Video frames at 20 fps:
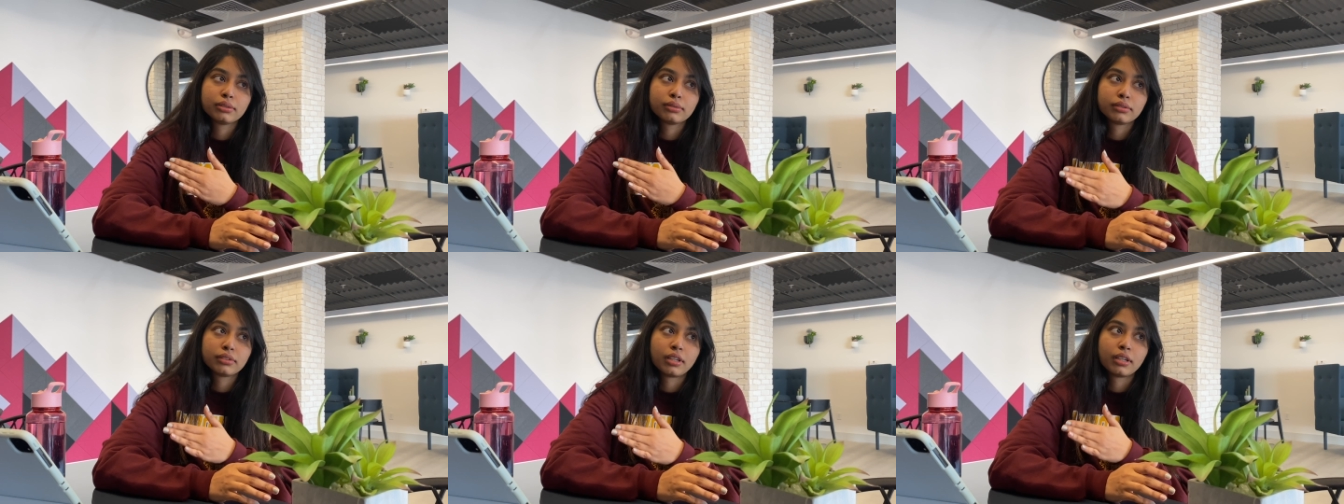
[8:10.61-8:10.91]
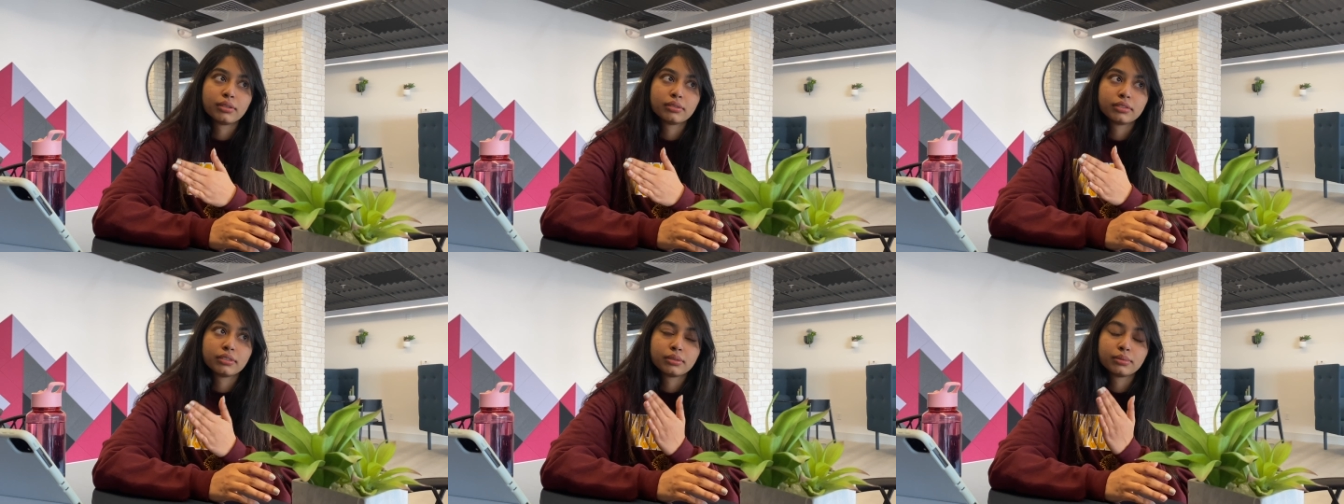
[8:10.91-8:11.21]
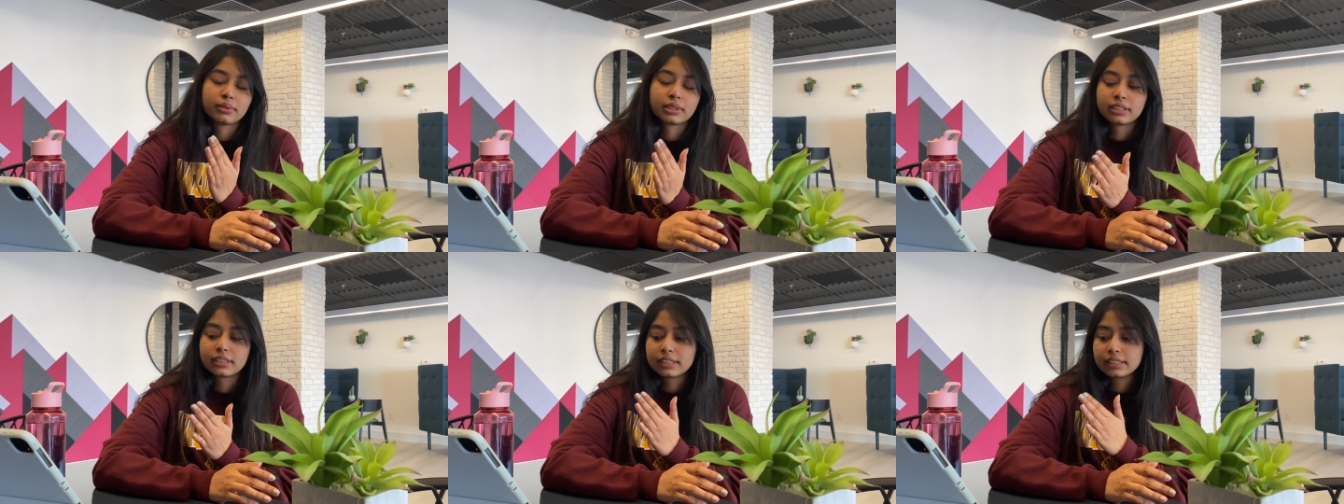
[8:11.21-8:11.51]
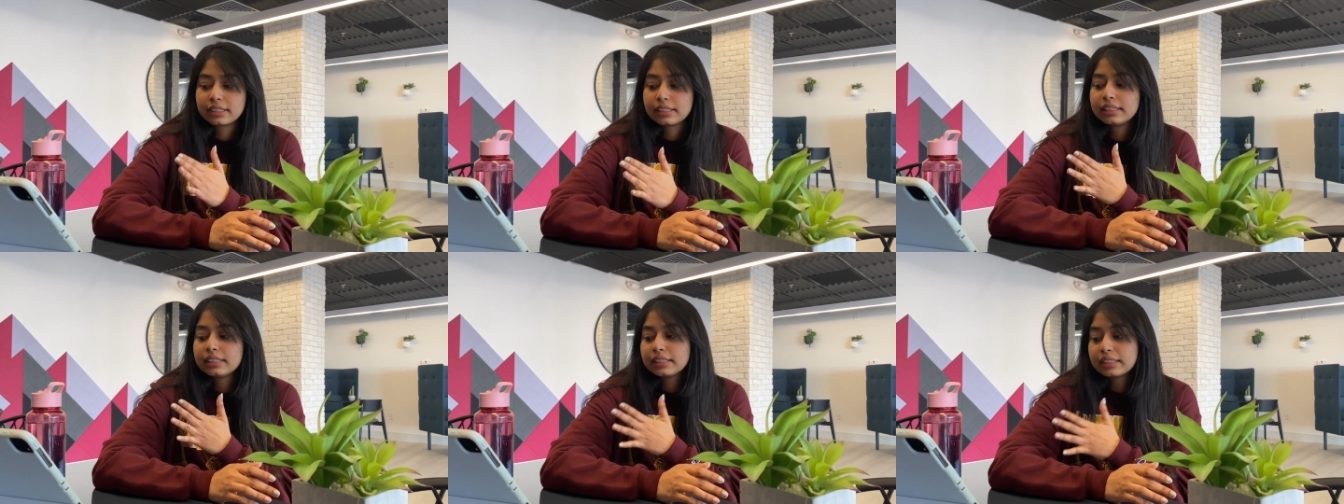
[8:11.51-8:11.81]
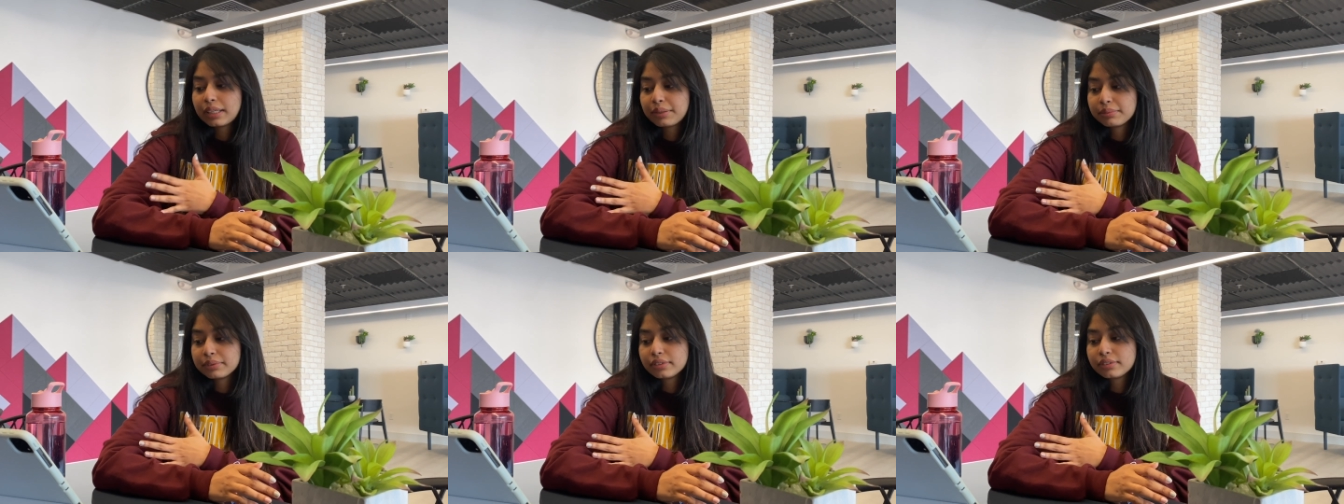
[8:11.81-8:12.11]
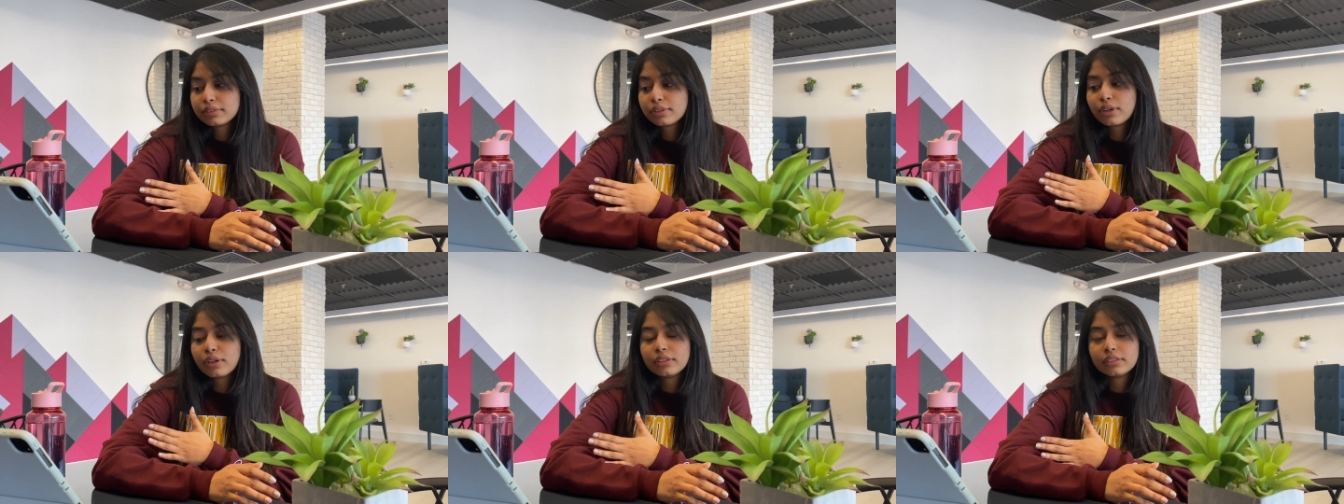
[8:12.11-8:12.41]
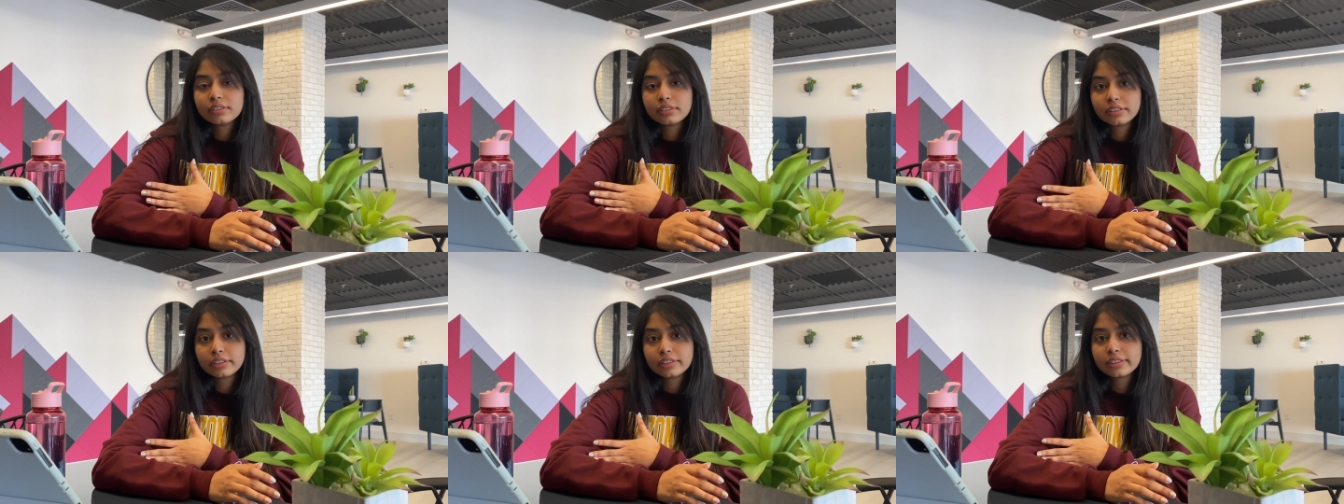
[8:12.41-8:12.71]
2167
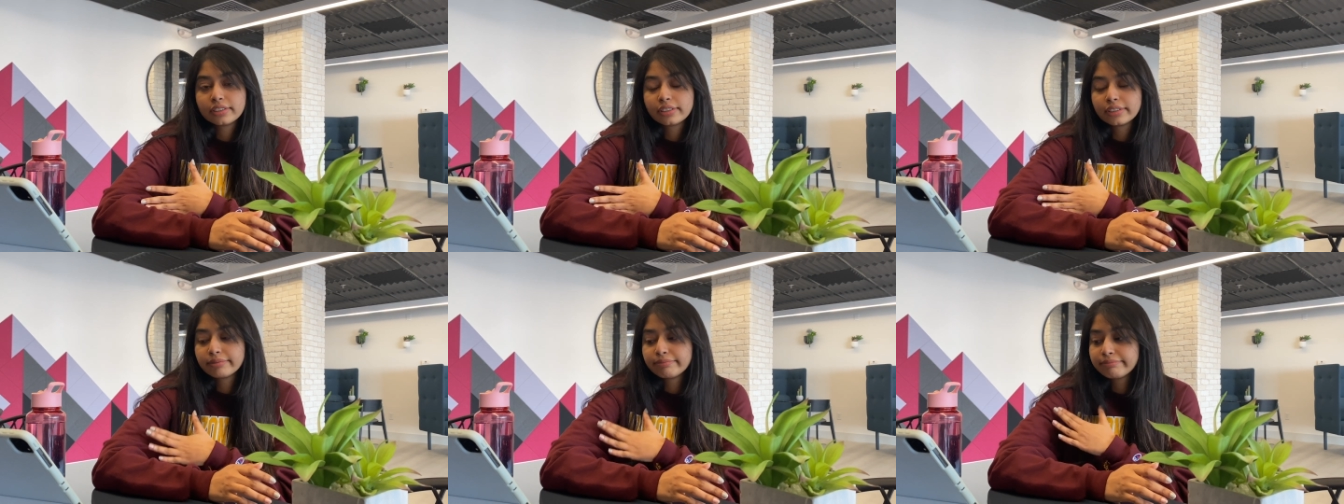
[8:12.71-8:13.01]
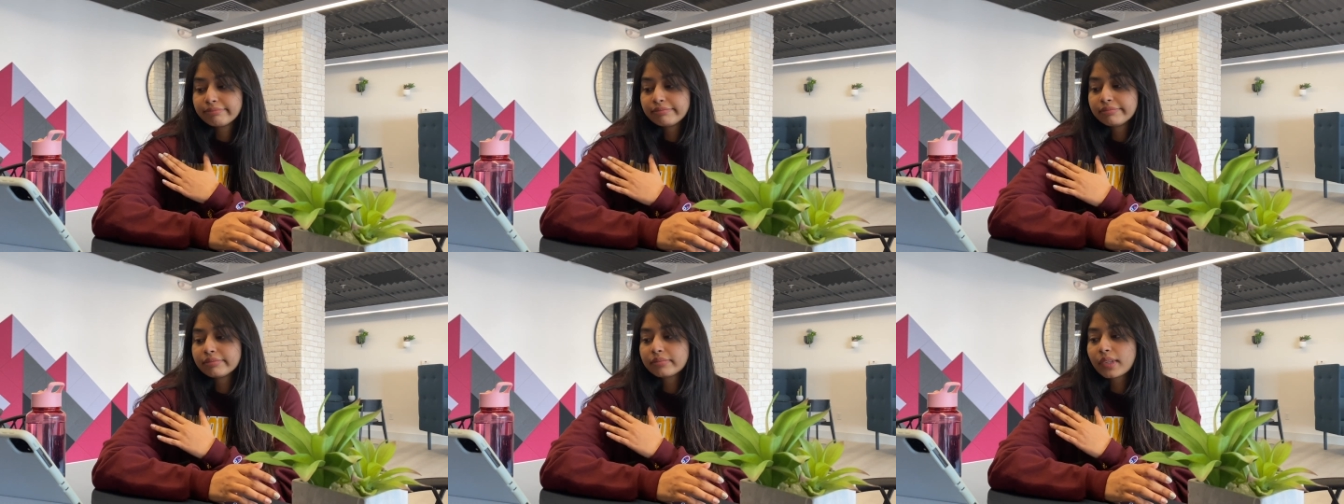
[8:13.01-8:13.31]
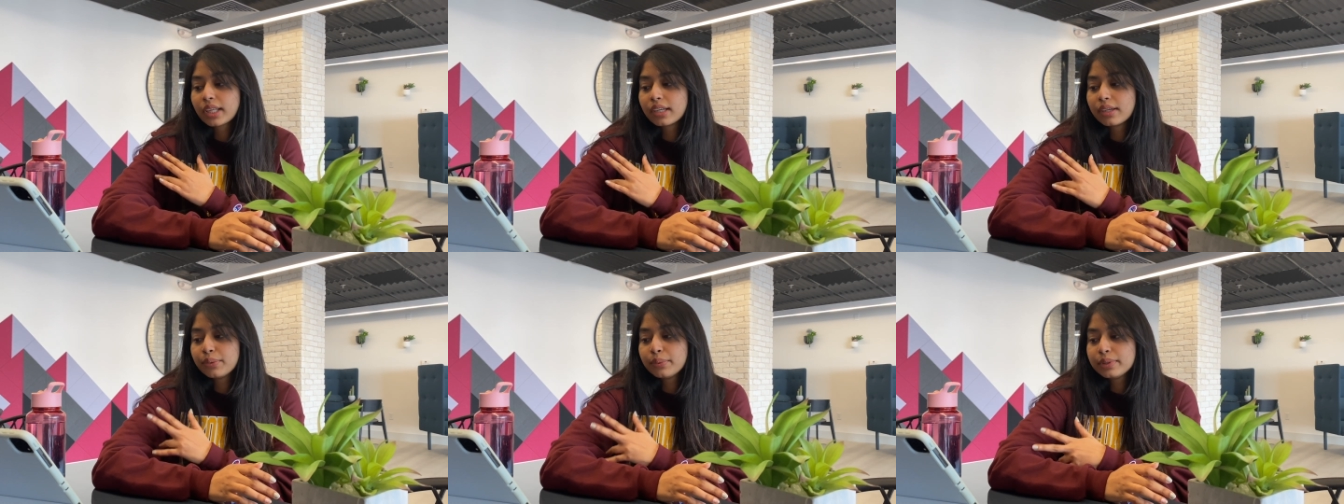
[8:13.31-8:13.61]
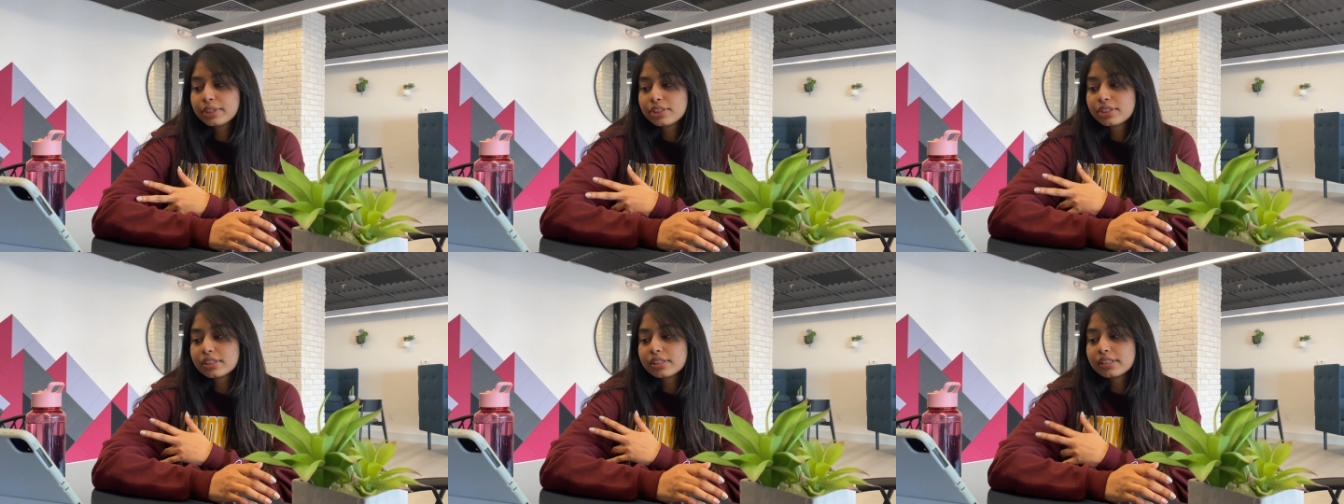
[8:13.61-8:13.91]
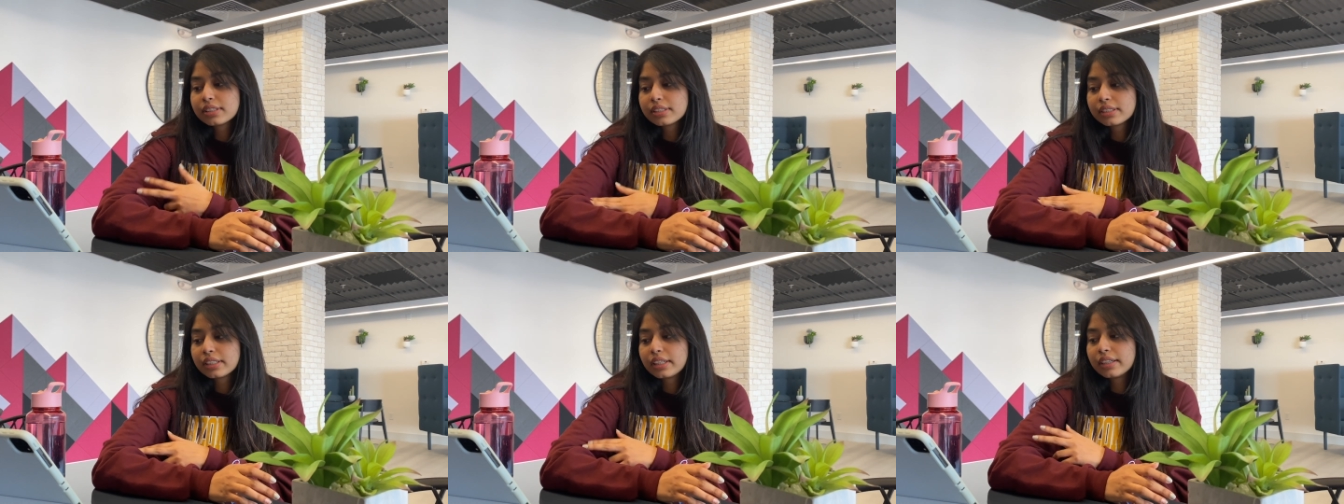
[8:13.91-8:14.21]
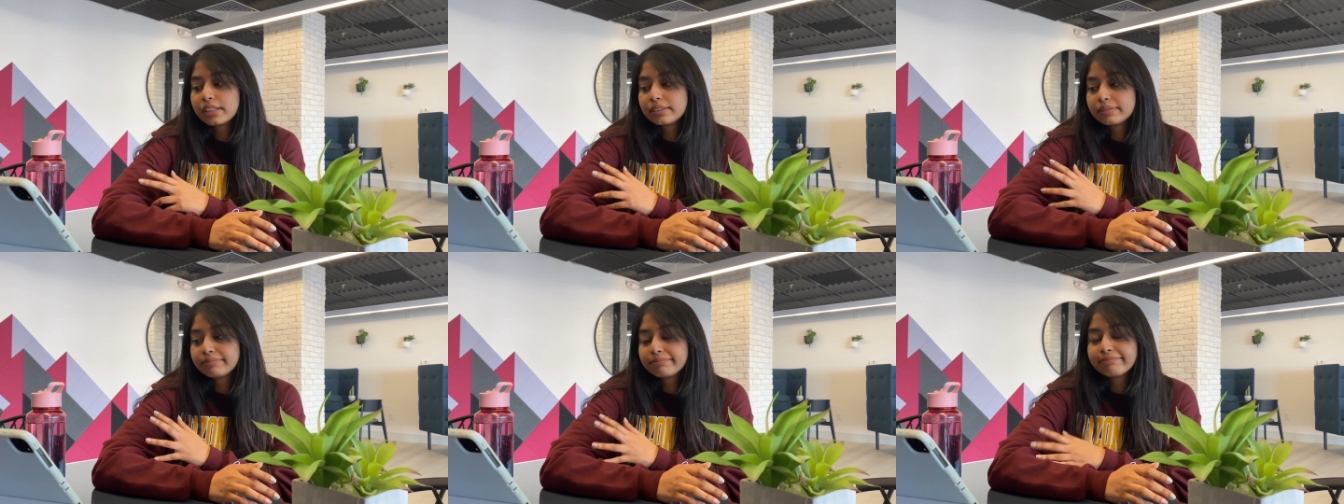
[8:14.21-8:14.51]
dollars which is yeah